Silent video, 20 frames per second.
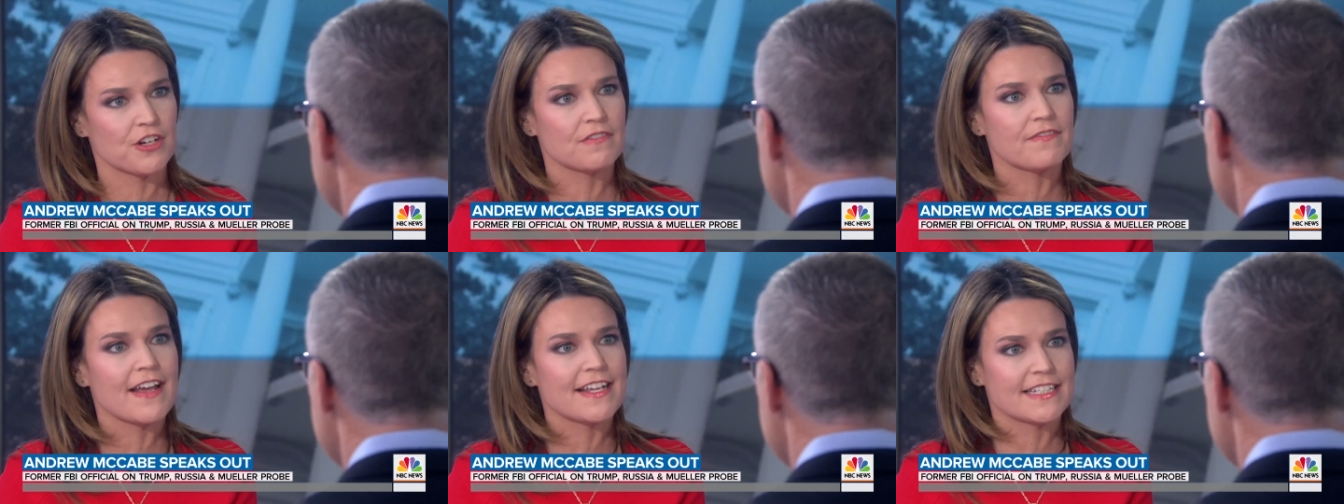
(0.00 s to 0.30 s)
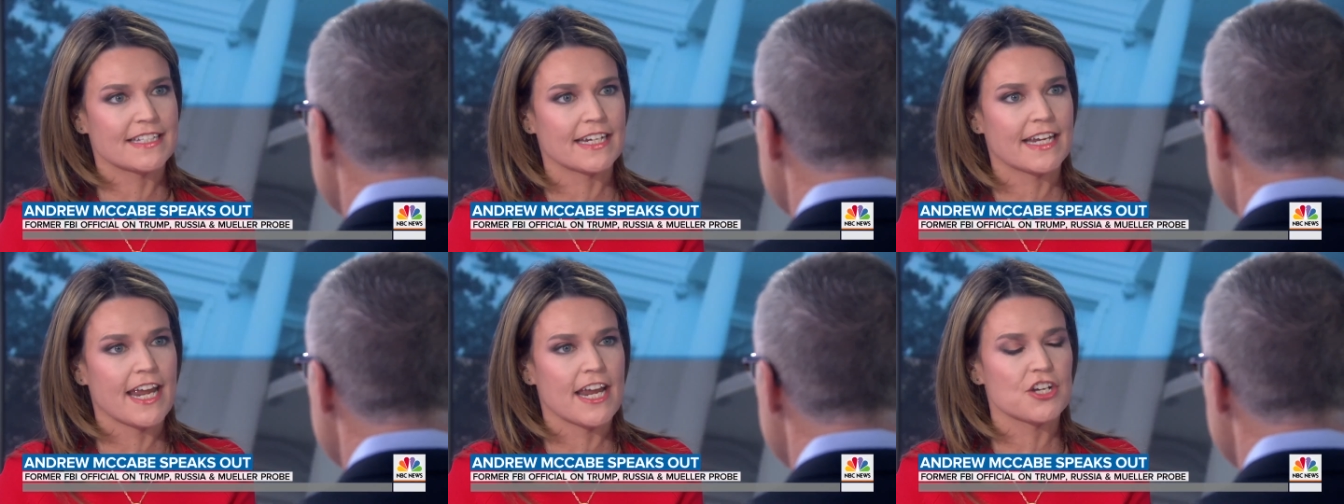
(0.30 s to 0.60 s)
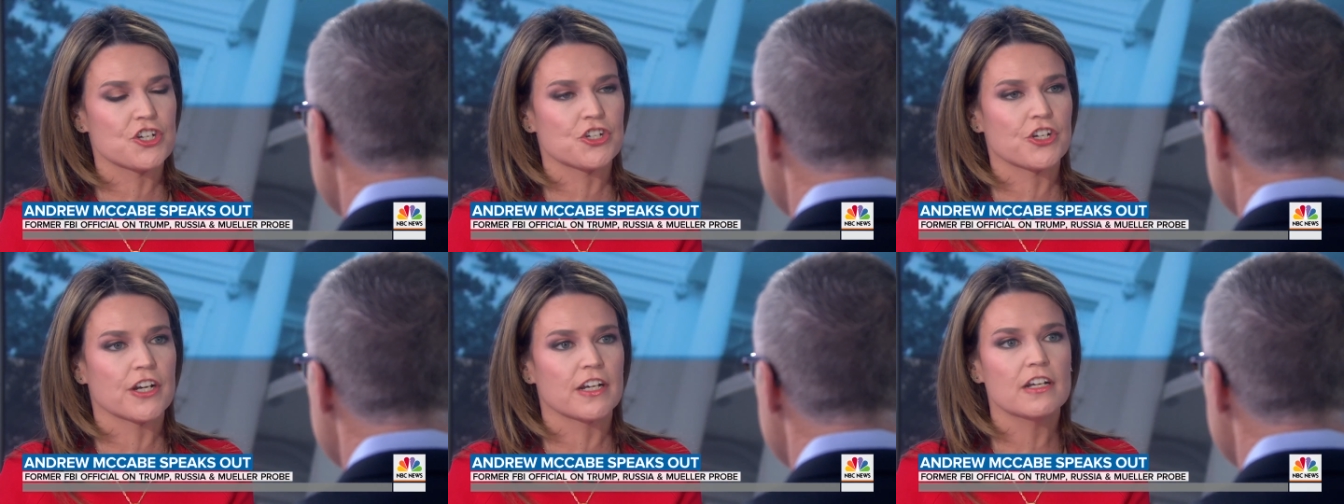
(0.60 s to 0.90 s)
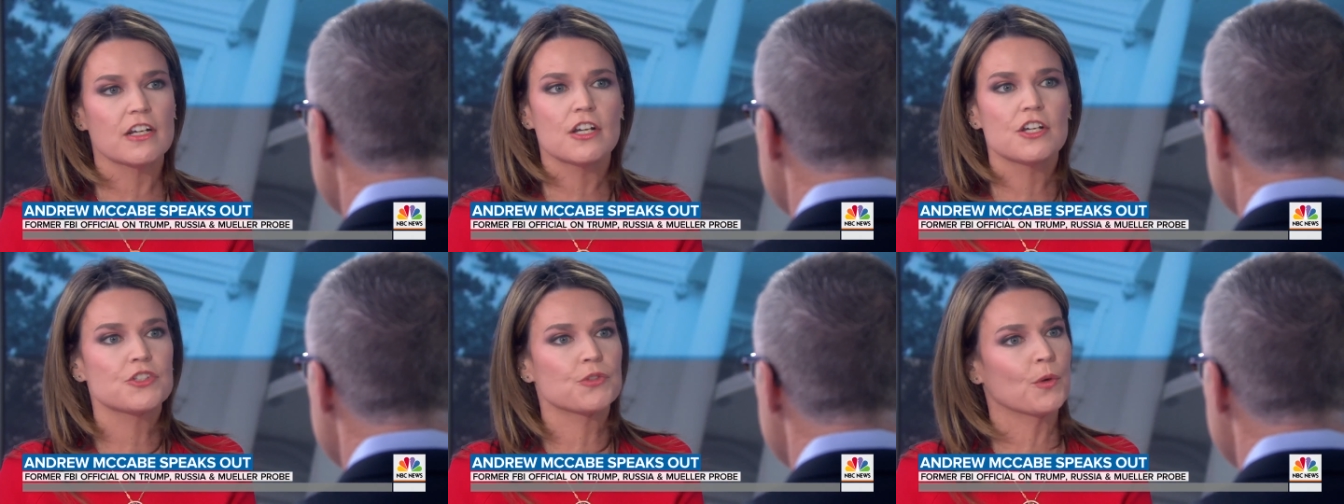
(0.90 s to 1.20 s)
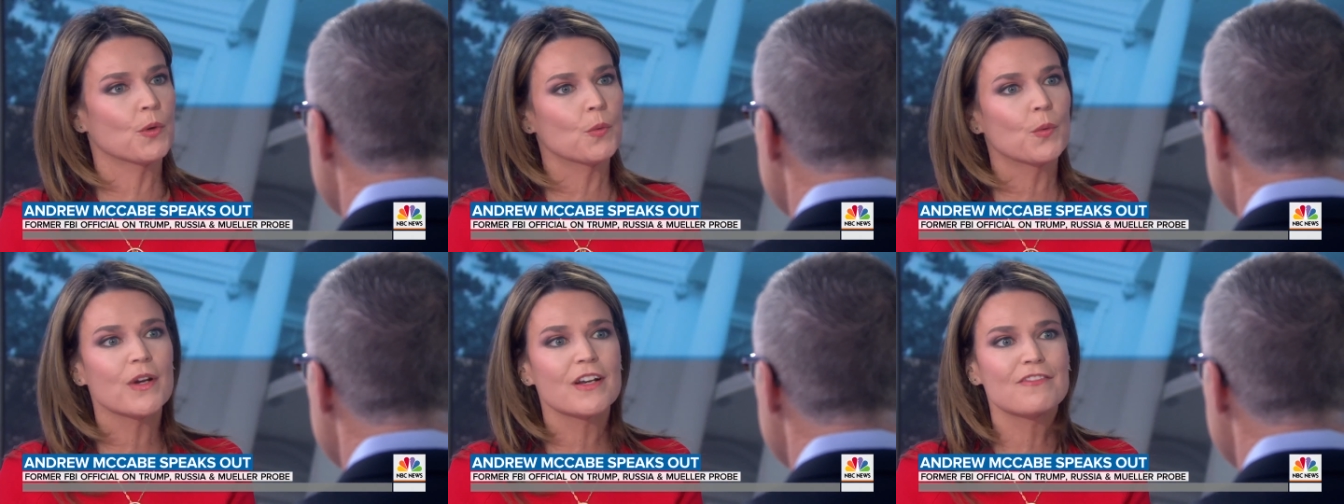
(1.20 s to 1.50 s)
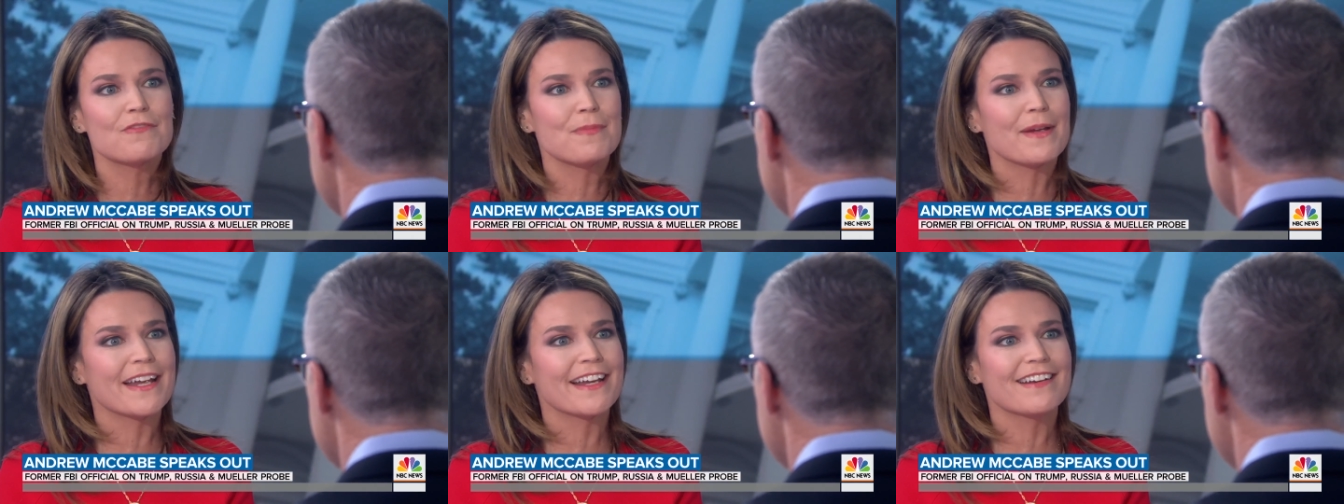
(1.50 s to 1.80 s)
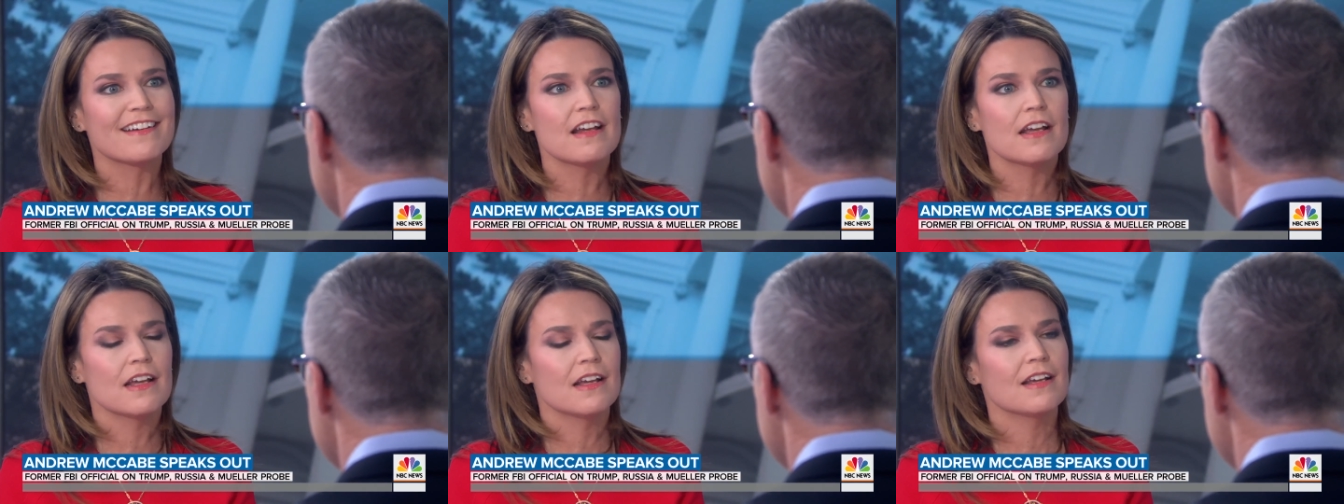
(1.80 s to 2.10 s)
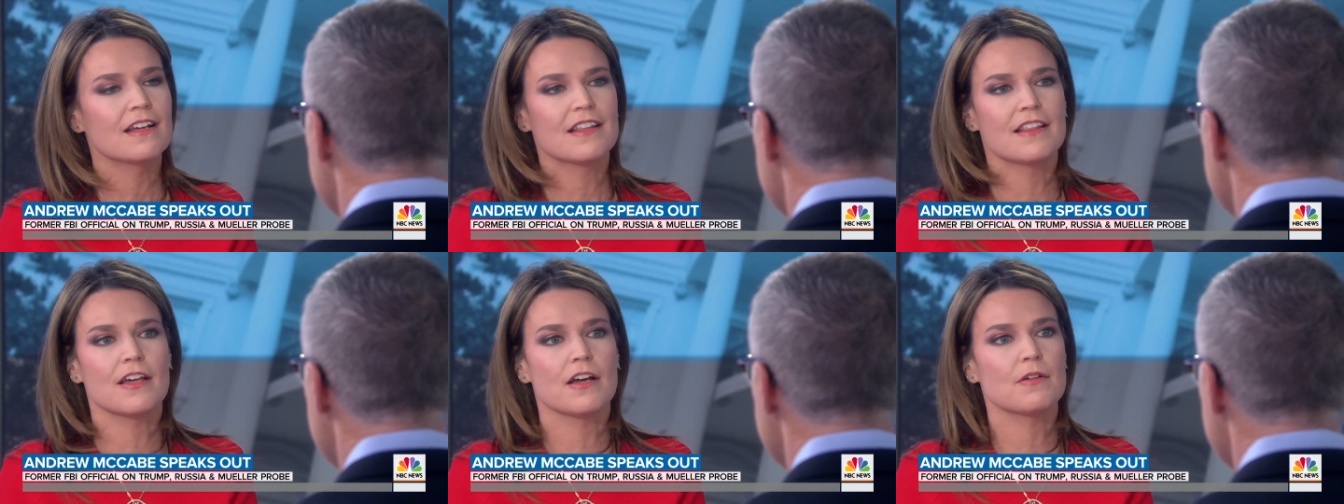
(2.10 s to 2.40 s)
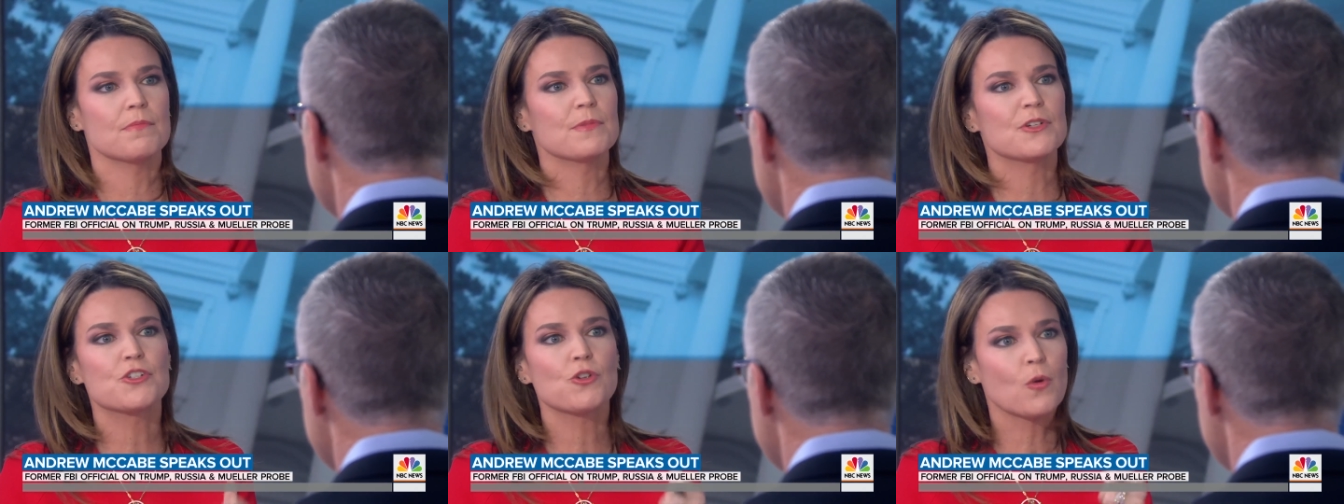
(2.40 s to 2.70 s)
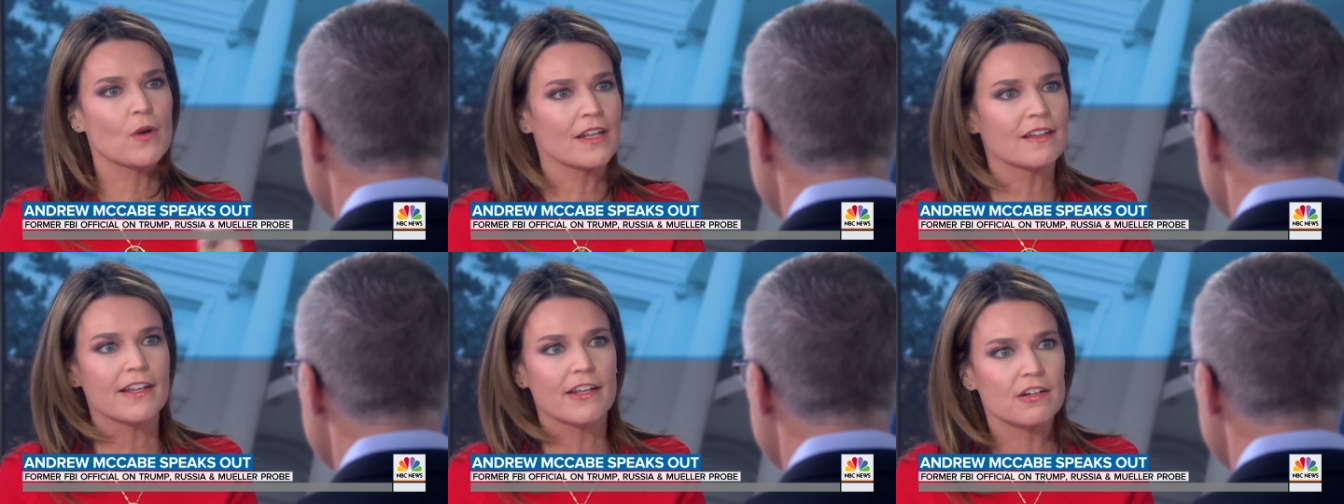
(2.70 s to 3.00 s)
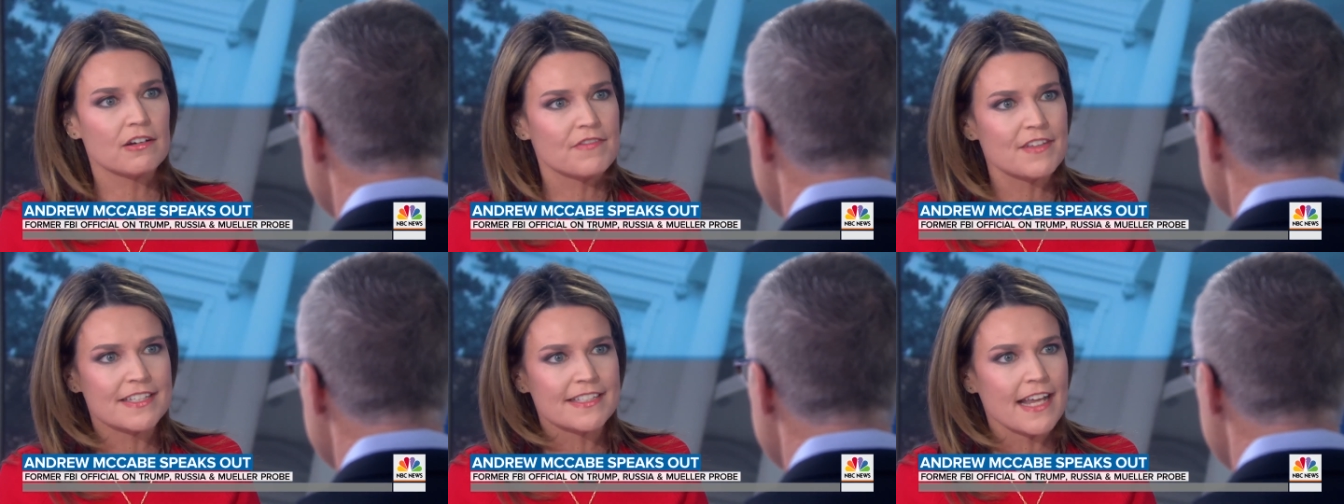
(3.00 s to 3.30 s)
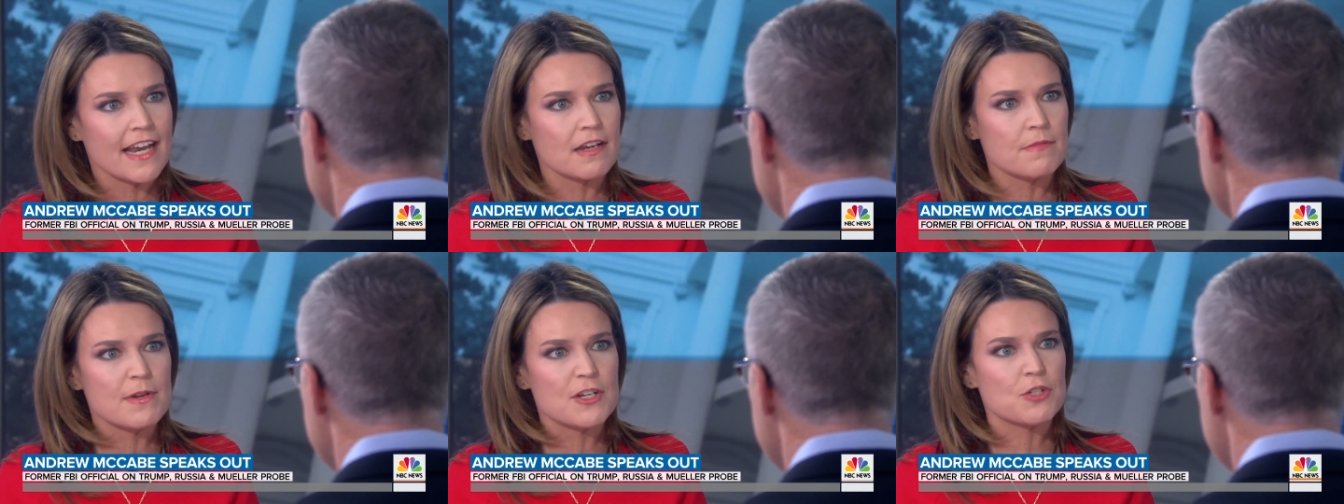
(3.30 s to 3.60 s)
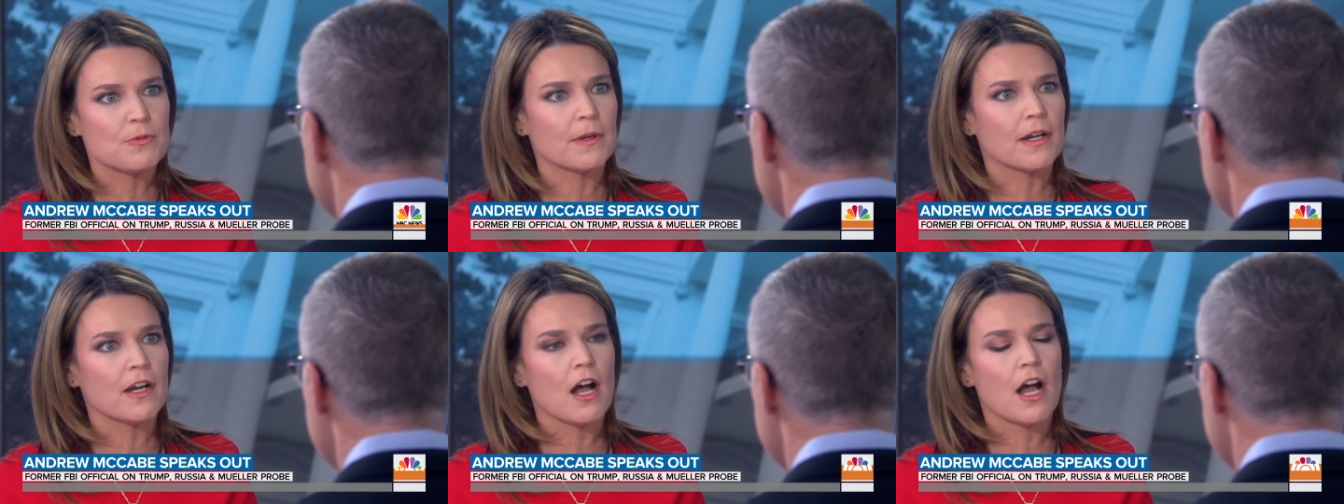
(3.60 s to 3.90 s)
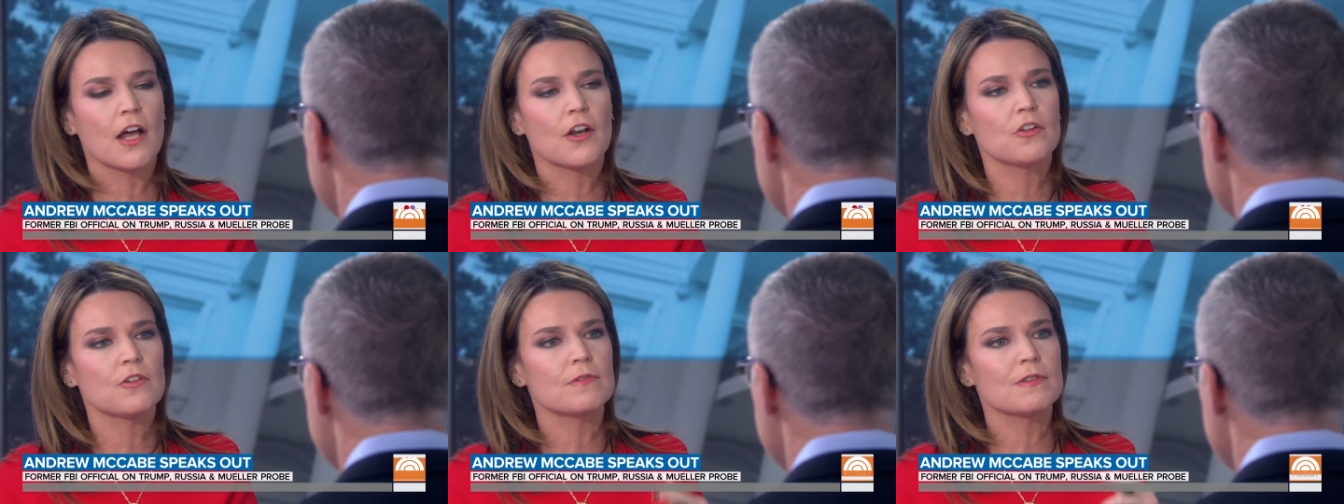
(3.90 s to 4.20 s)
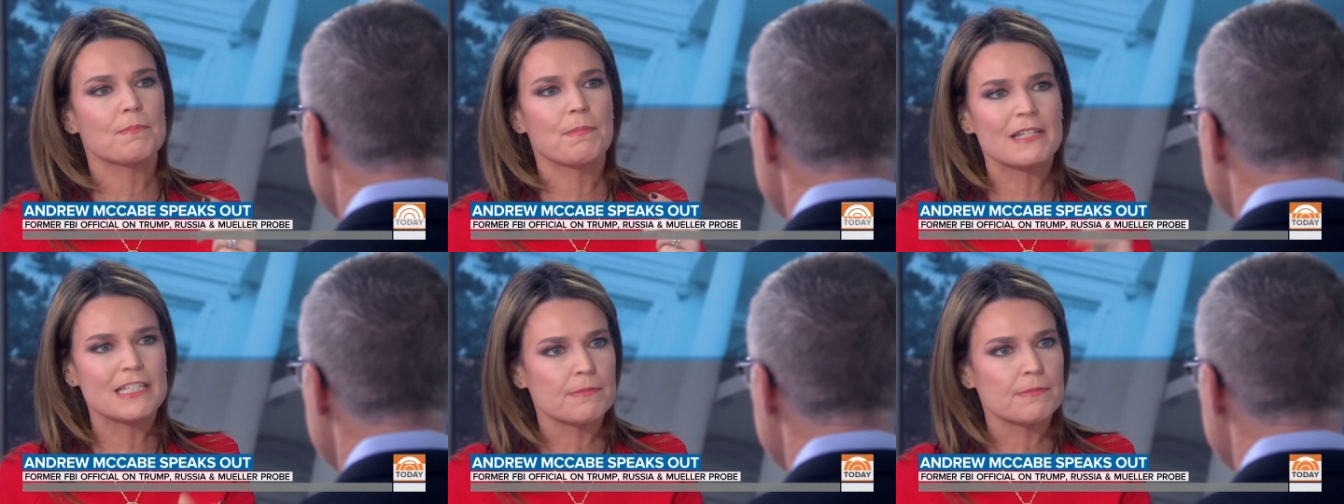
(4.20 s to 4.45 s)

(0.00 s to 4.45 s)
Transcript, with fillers: investigation. So it would have been the majority leader of the Senate, Mitch McConnell,